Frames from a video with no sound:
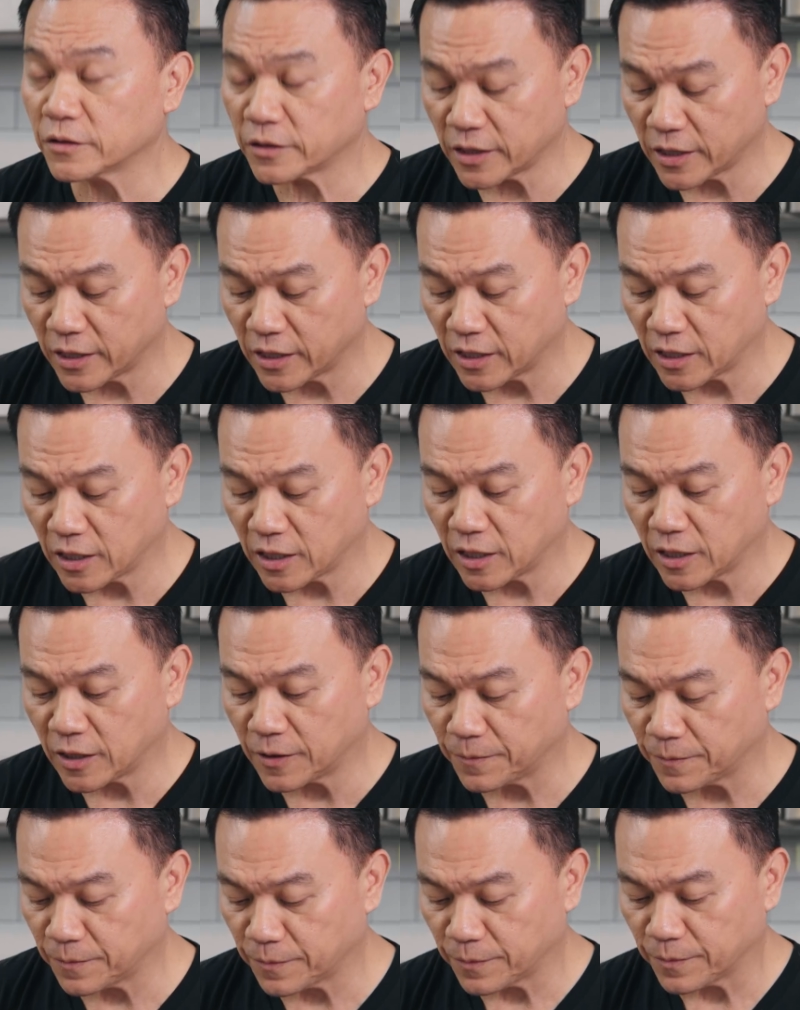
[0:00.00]

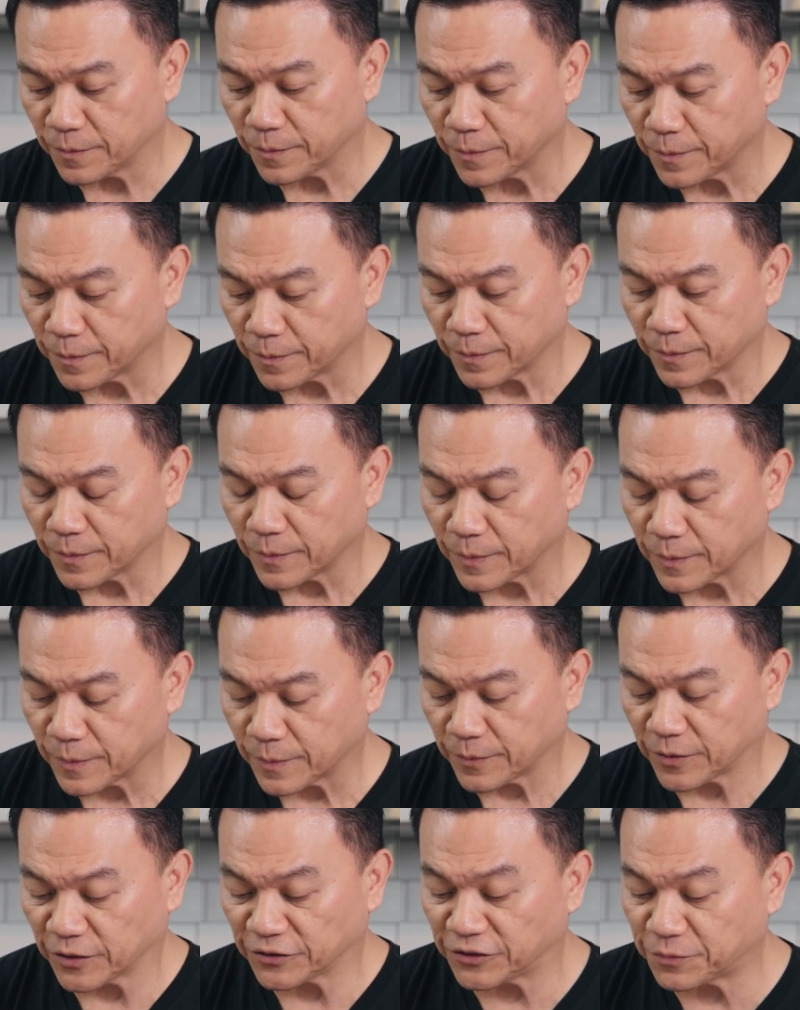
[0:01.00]
the
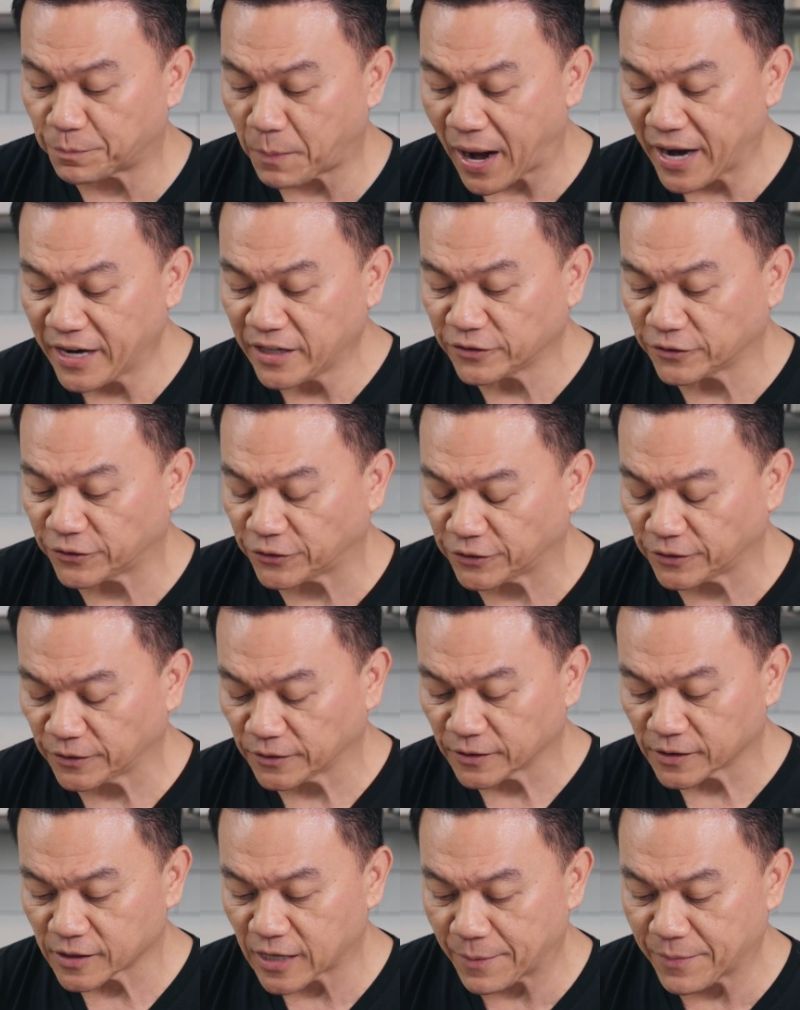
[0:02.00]
spikes
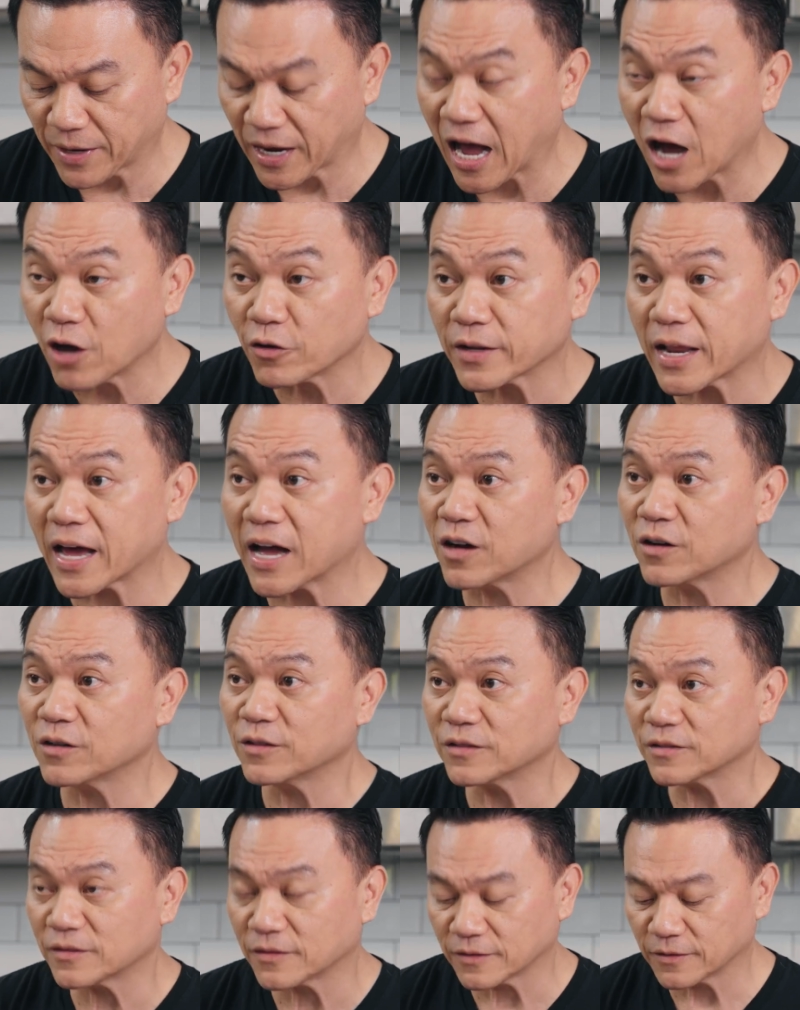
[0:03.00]
coming out now.
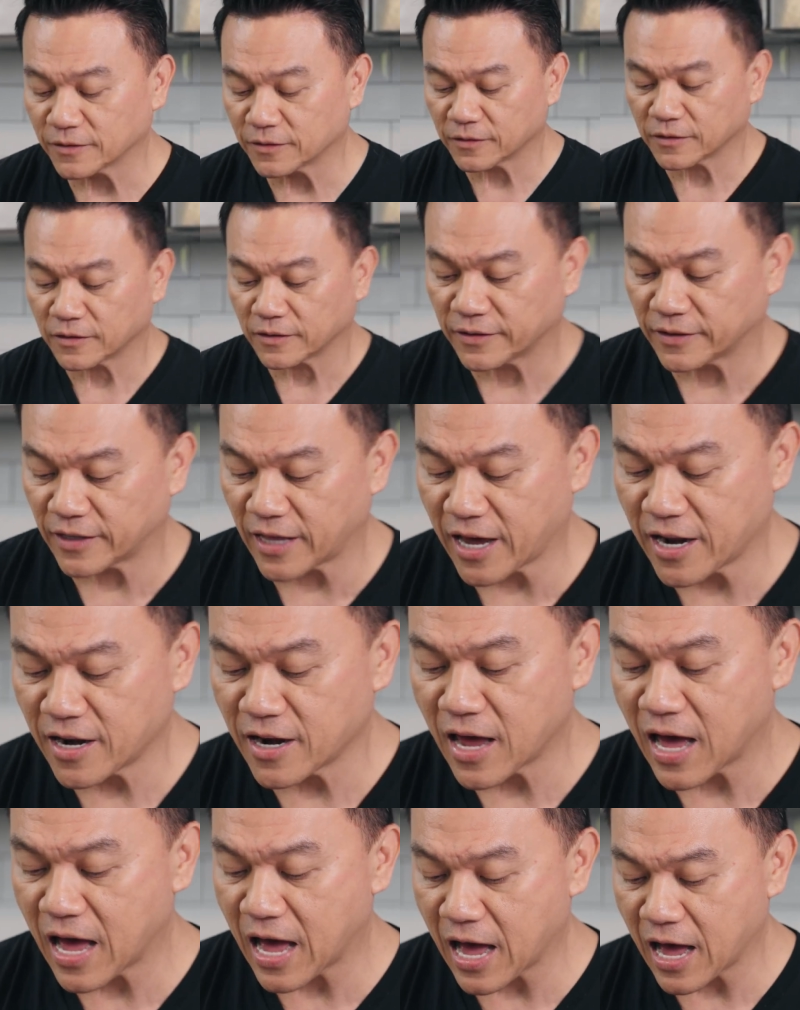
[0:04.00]

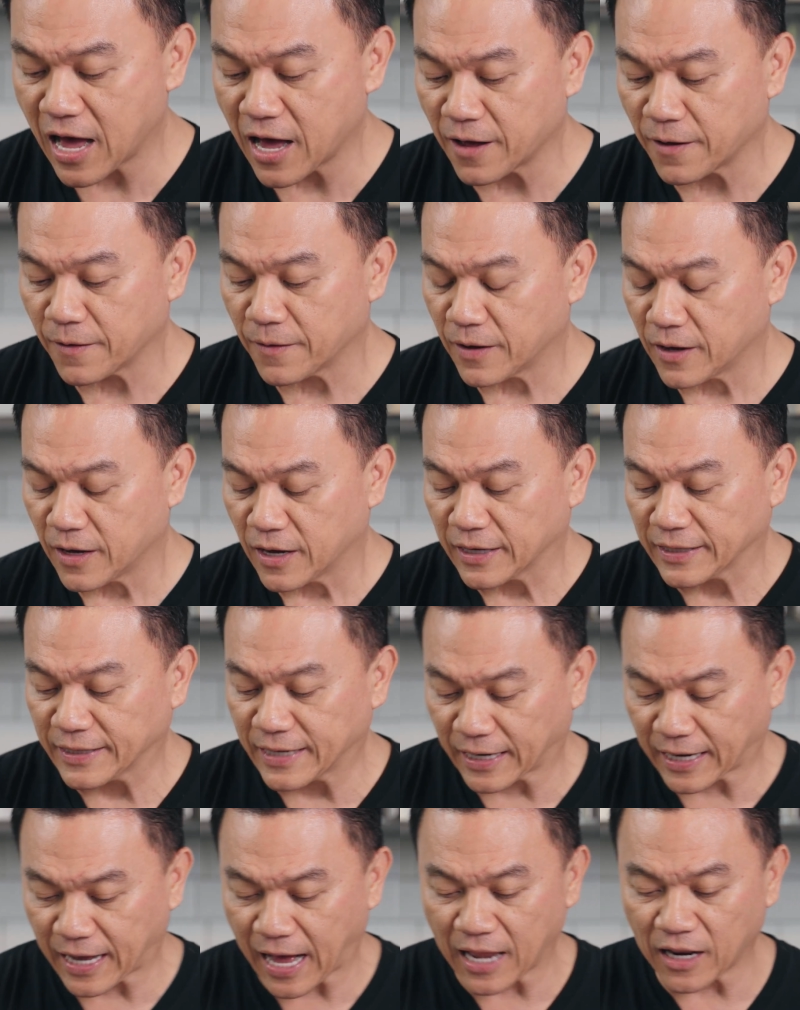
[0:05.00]
Then
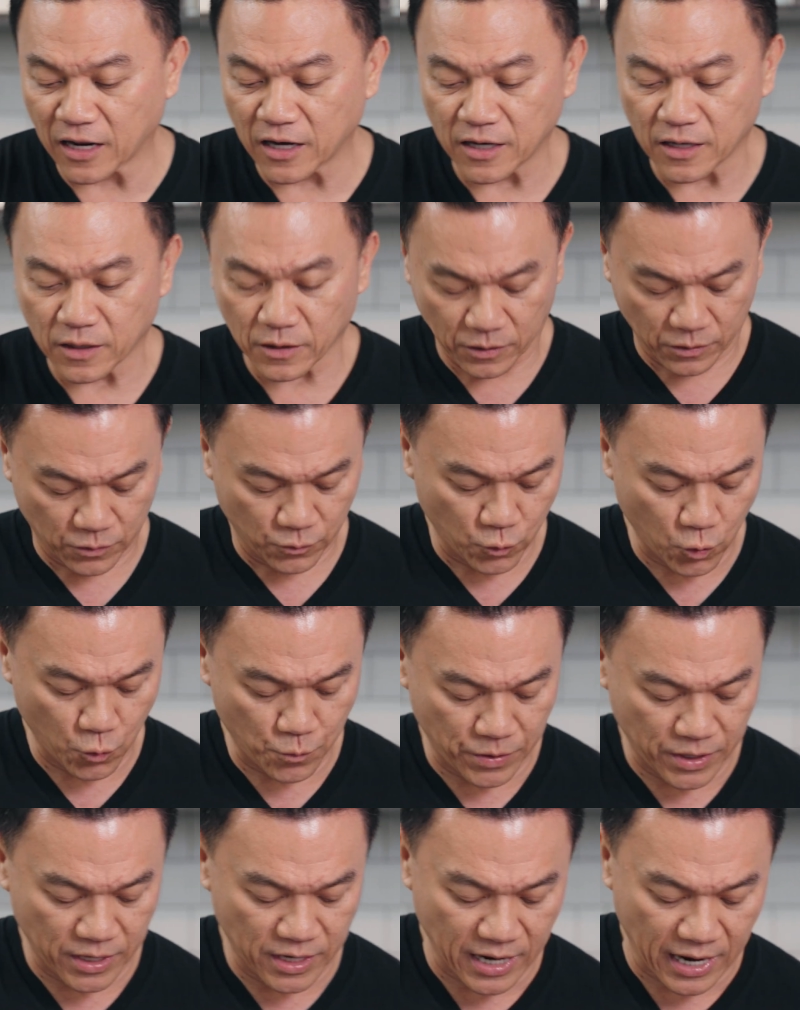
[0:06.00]
the color will
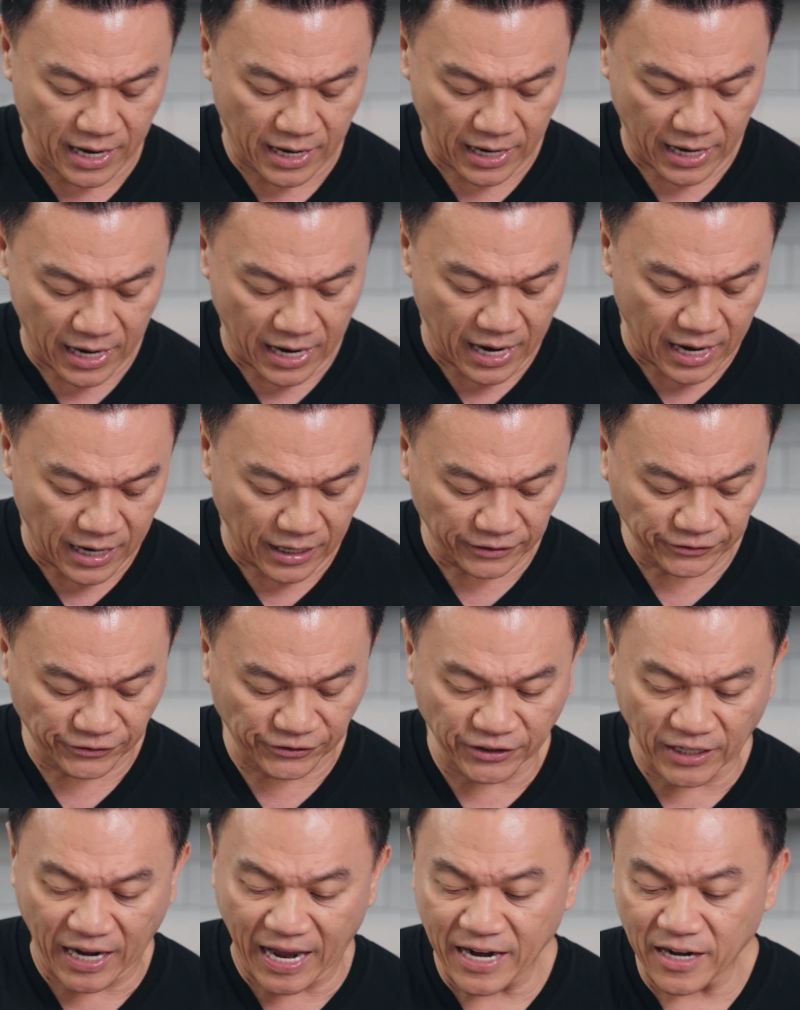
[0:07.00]
be
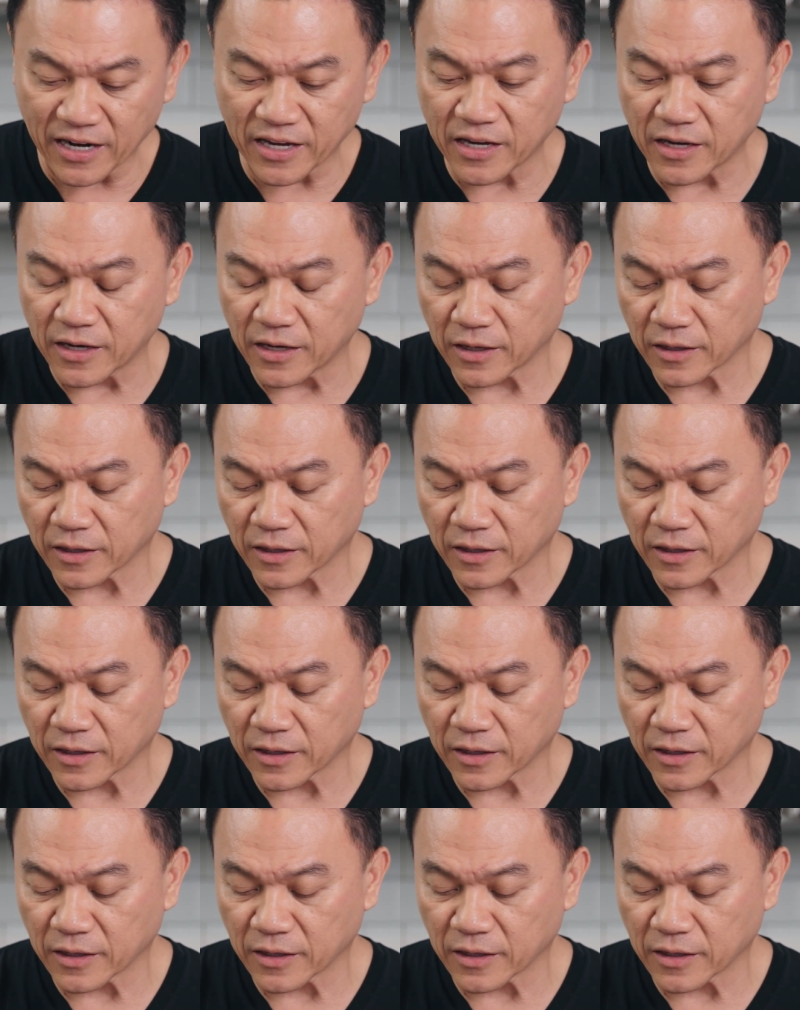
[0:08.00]
slightly